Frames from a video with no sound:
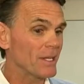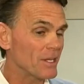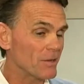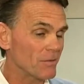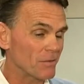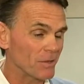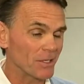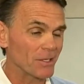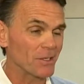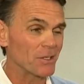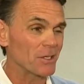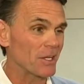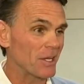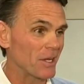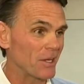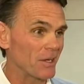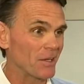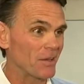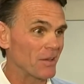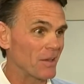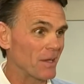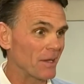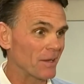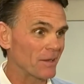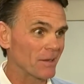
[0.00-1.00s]
even
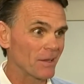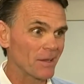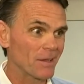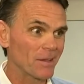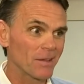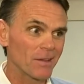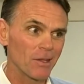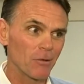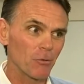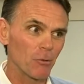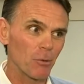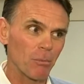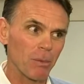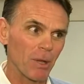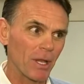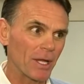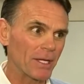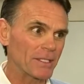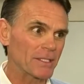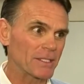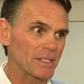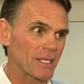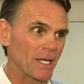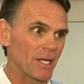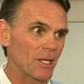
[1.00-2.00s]
indicated that they were
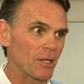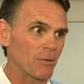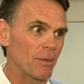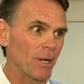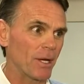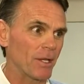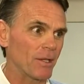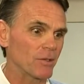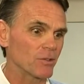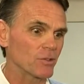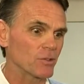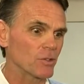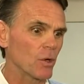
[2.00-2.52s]
blindsided by this.